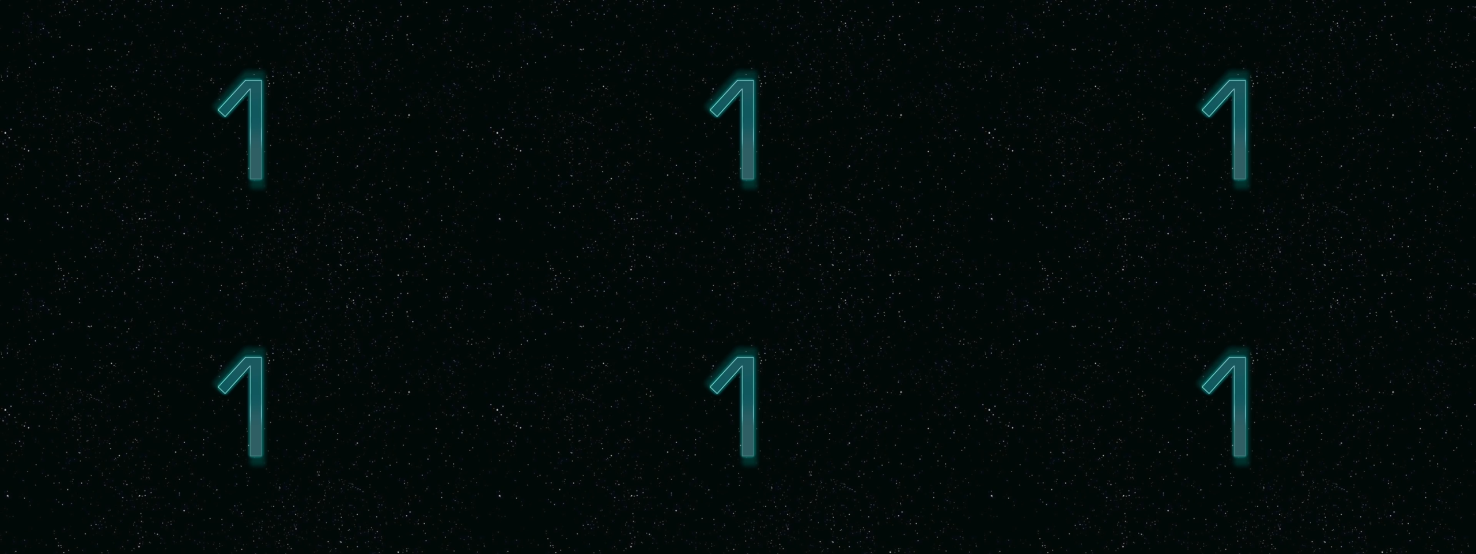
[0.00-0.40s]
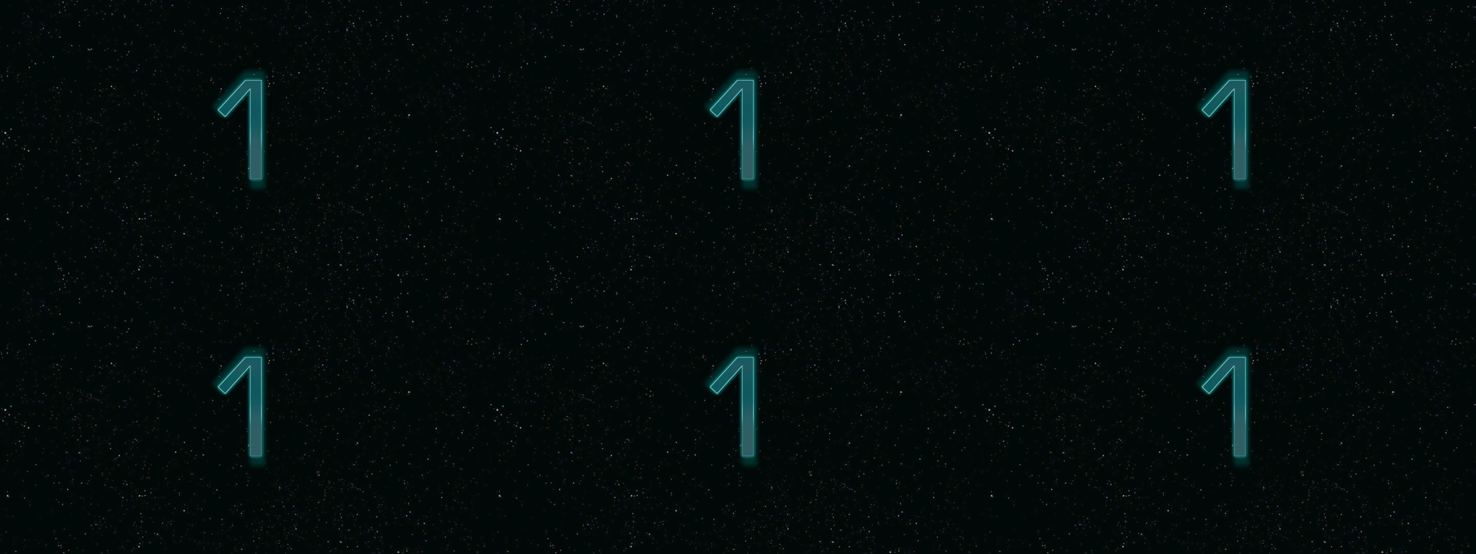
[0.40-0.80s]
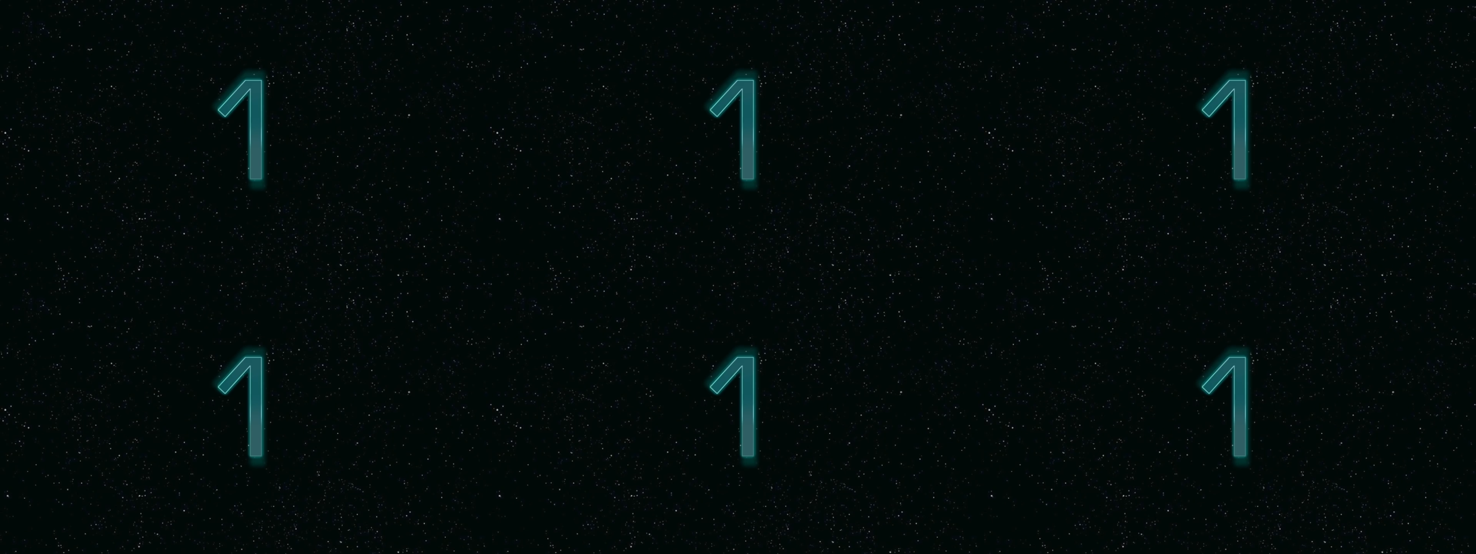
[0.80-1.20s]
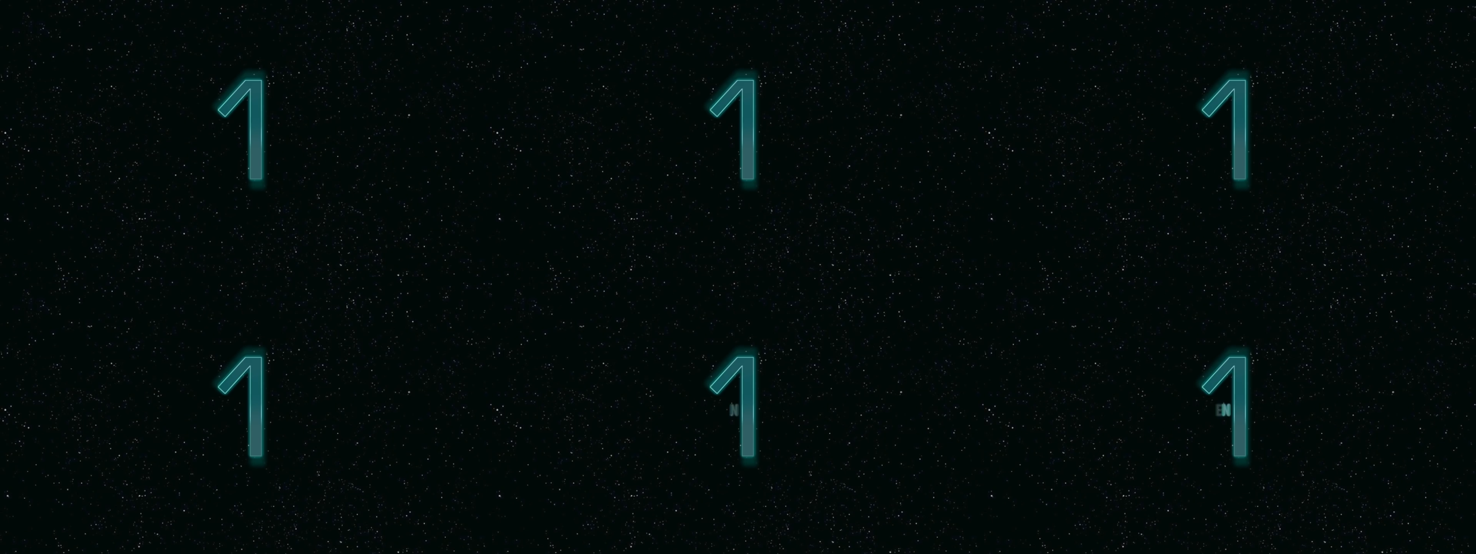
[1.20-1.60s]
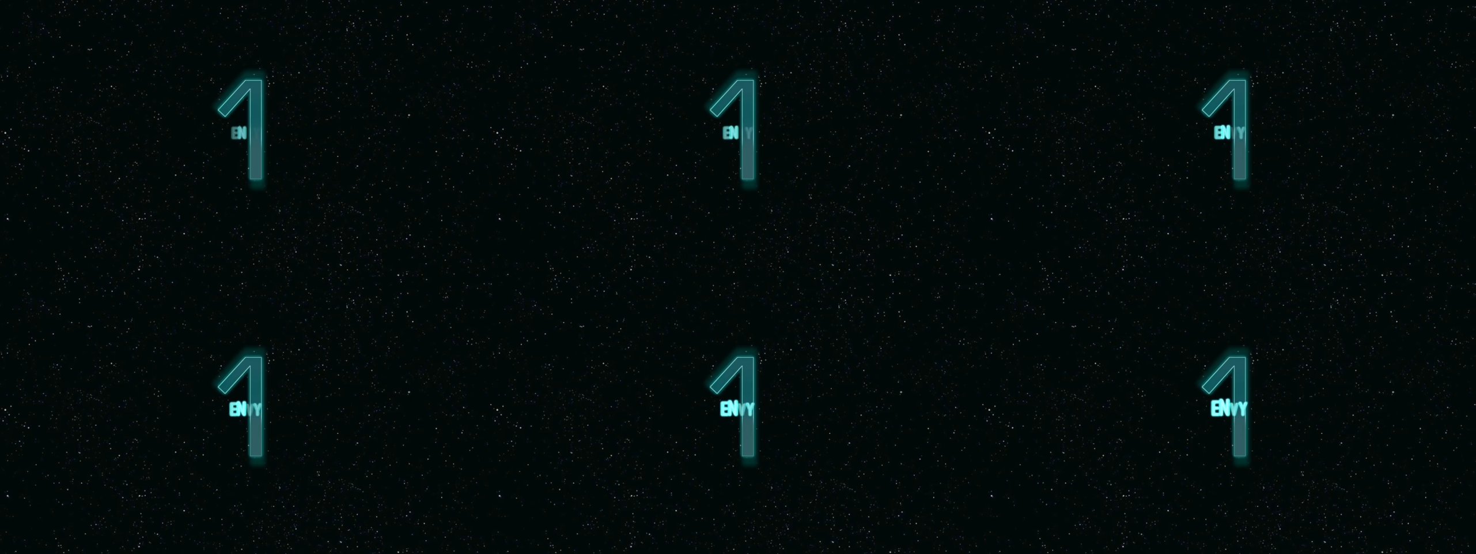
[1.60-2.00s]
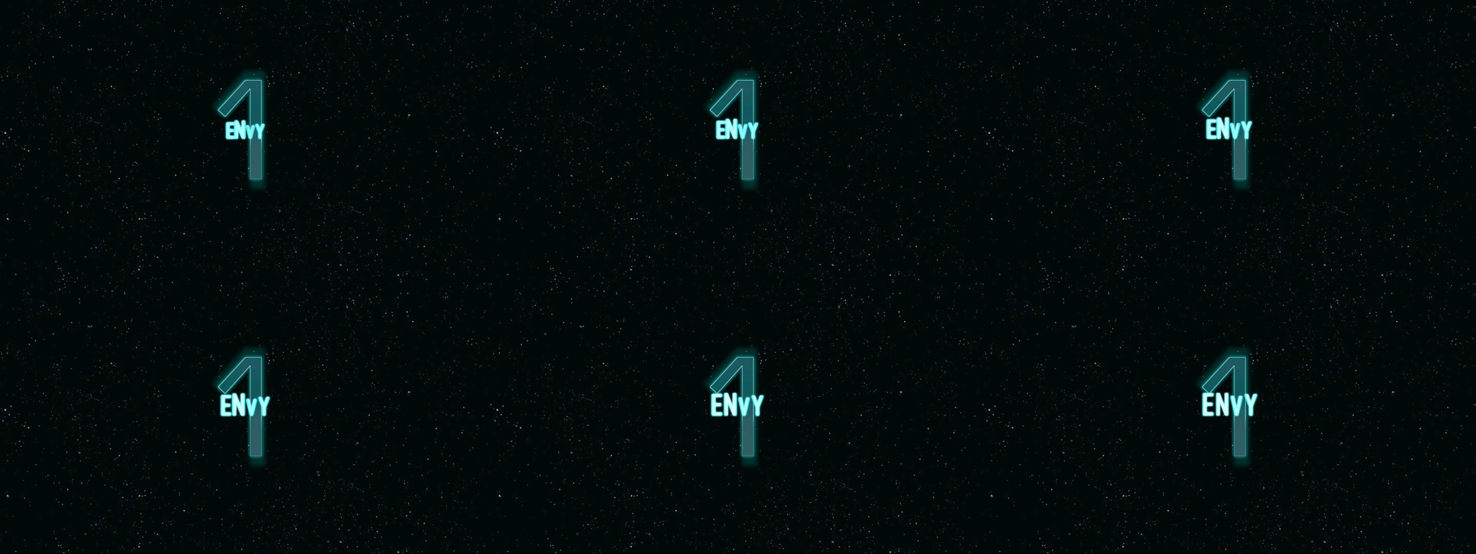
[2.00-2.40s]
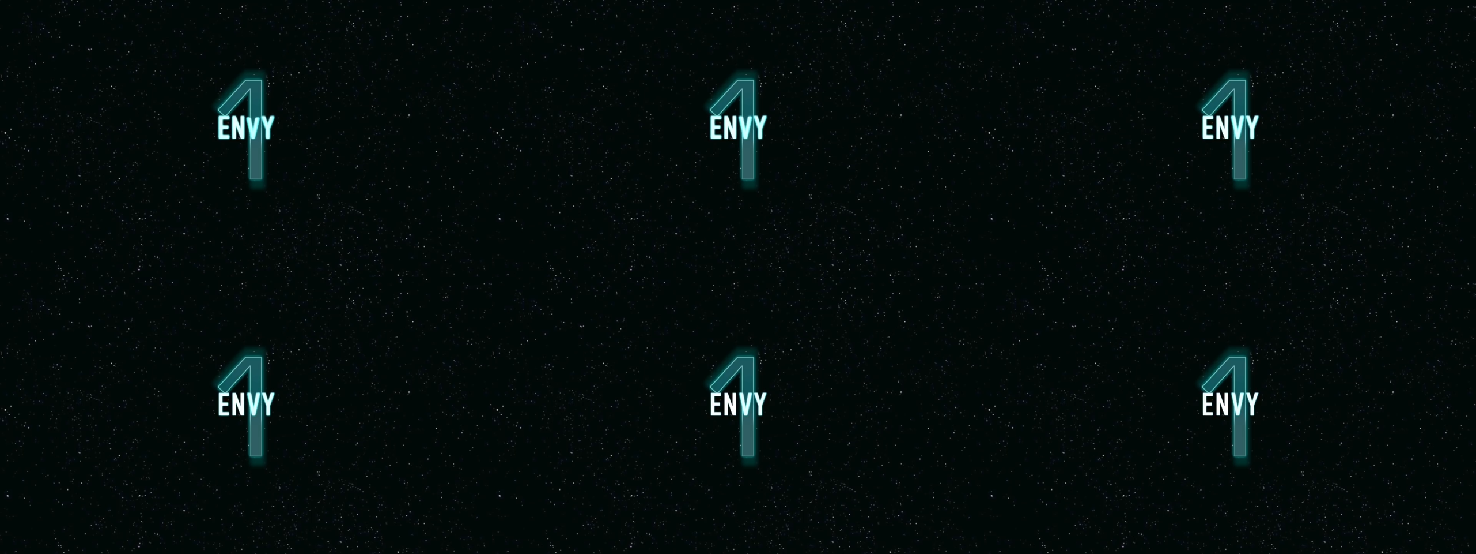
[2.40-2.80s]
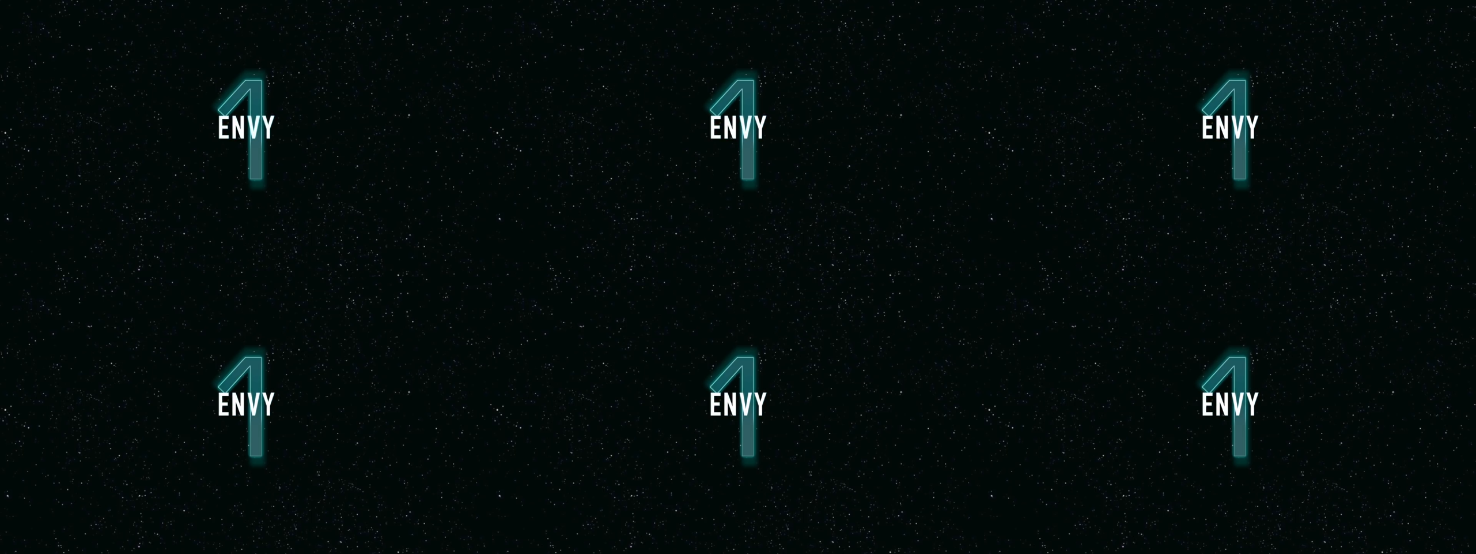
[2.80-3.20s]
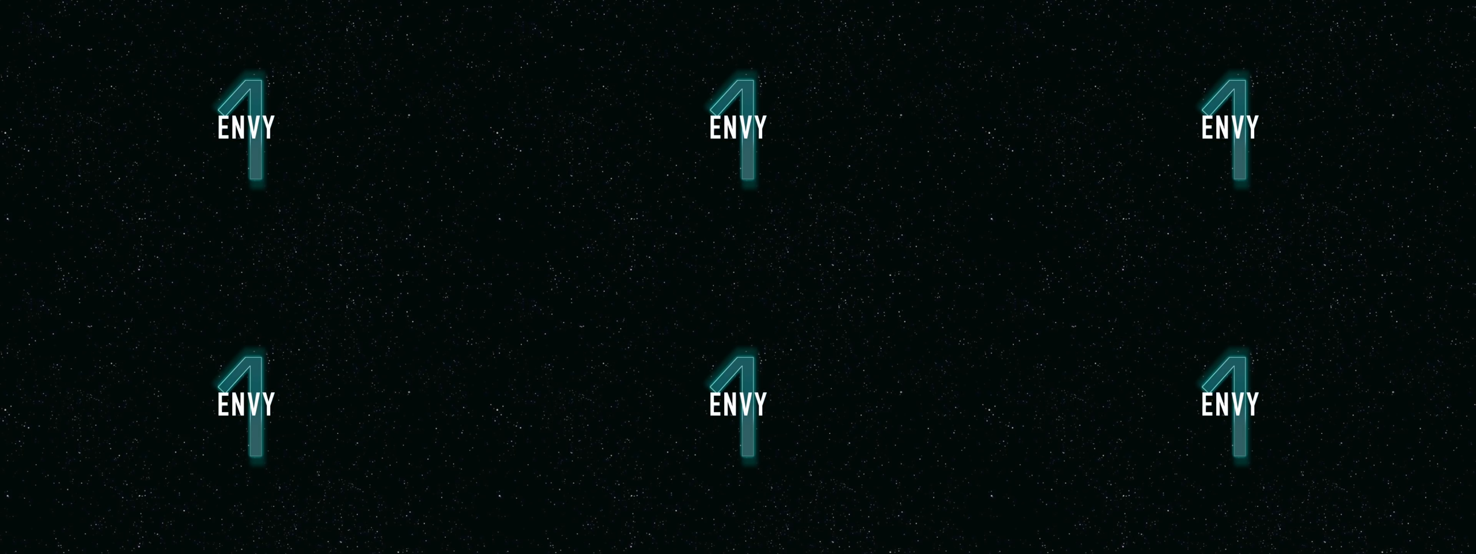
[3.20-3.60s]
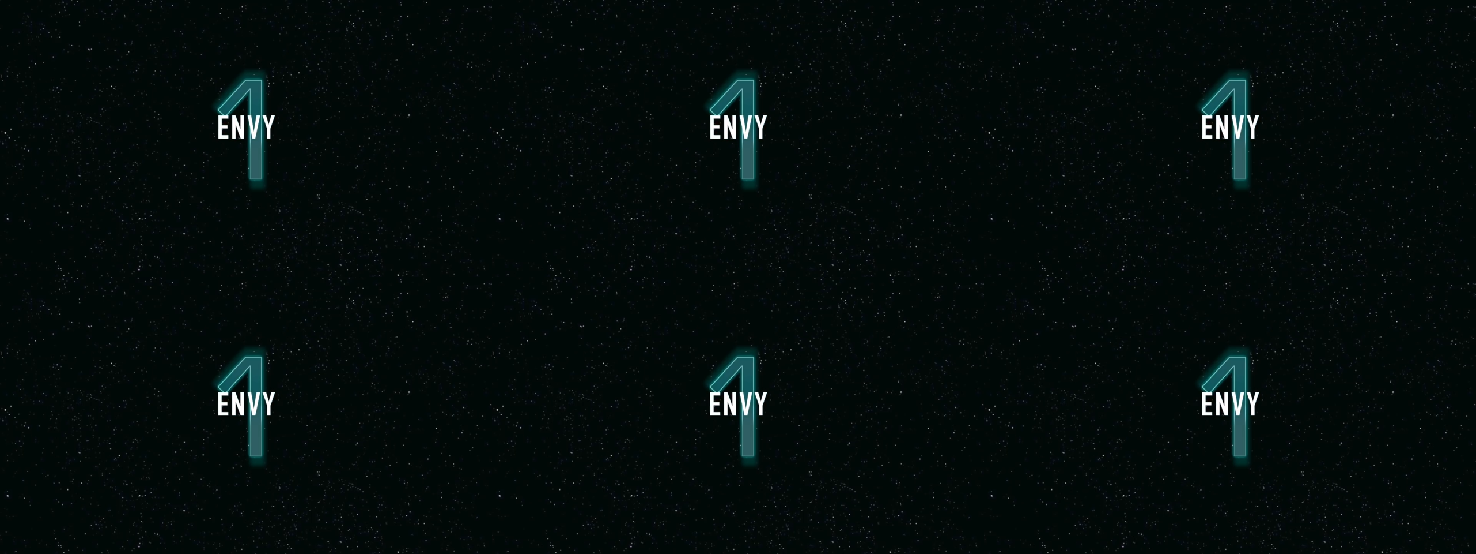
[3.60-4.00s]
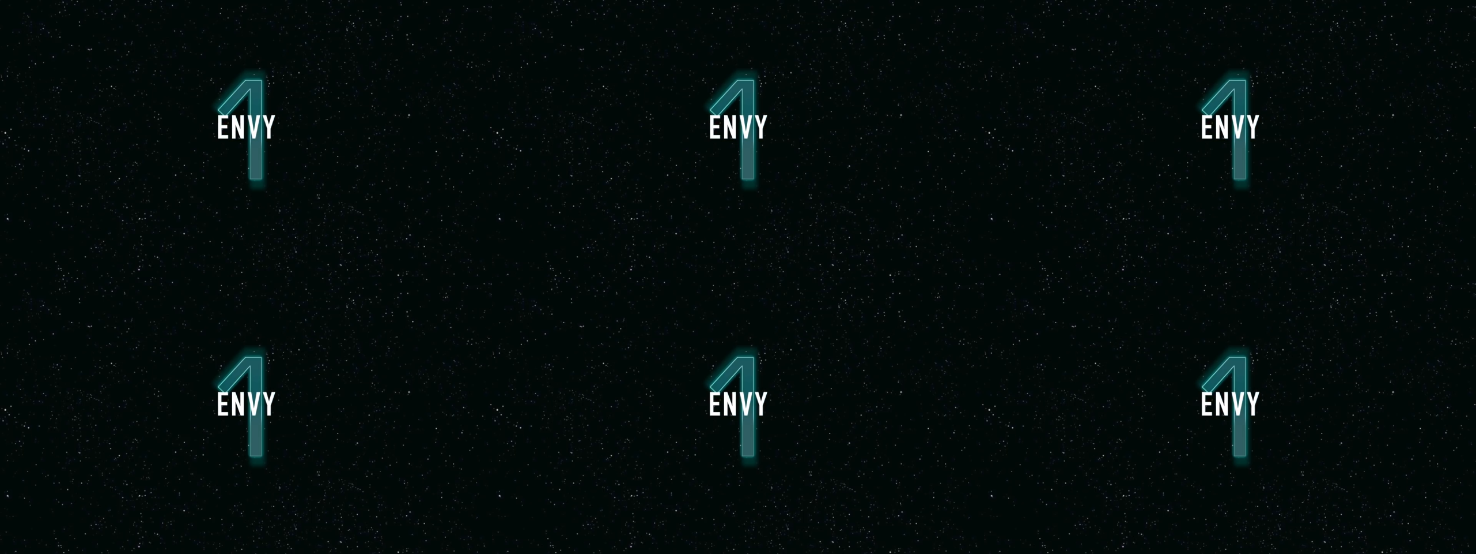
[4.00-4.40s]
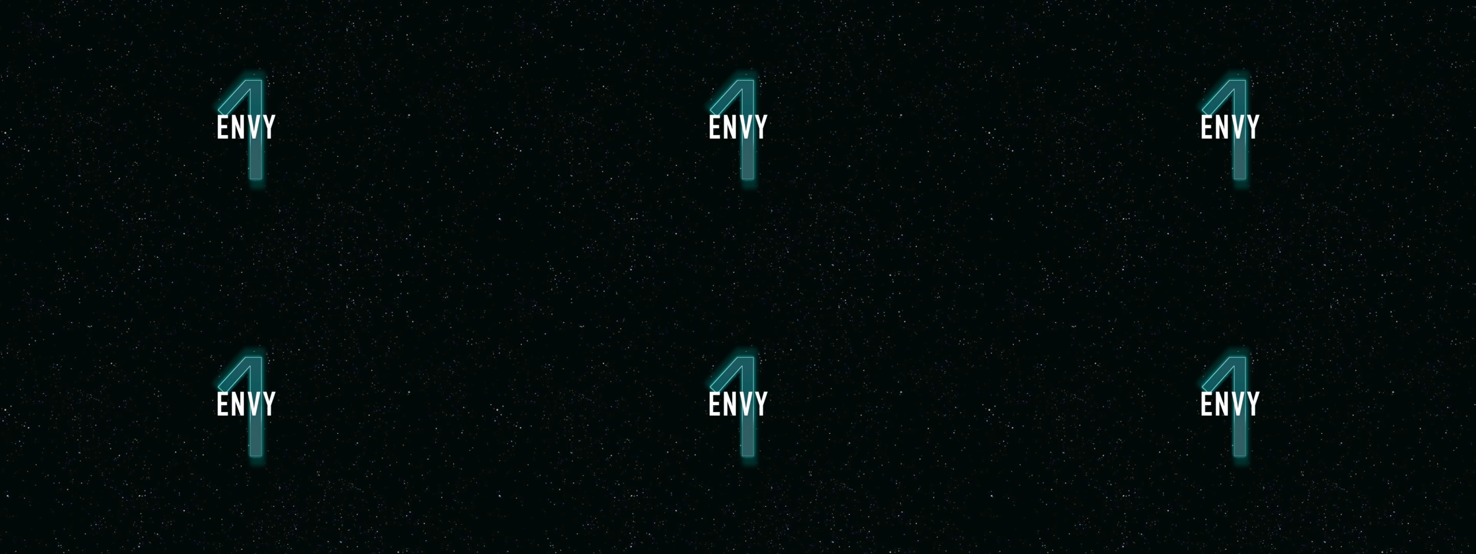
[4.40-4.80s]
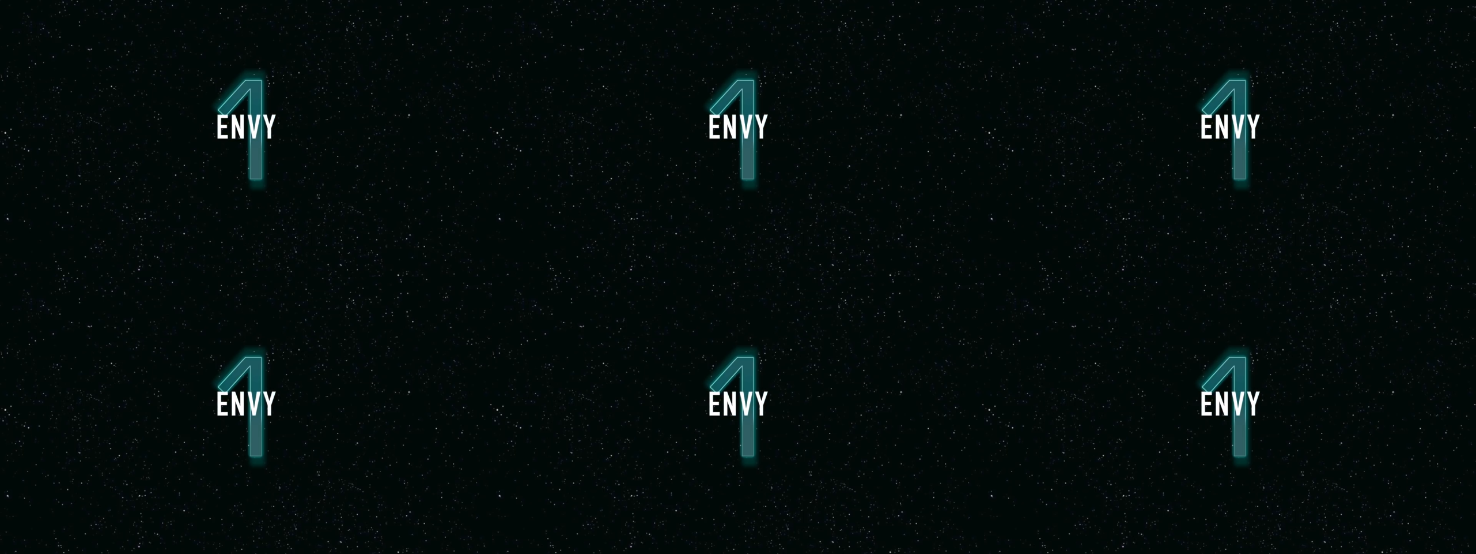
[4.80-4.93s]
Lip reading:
(no speaker visible)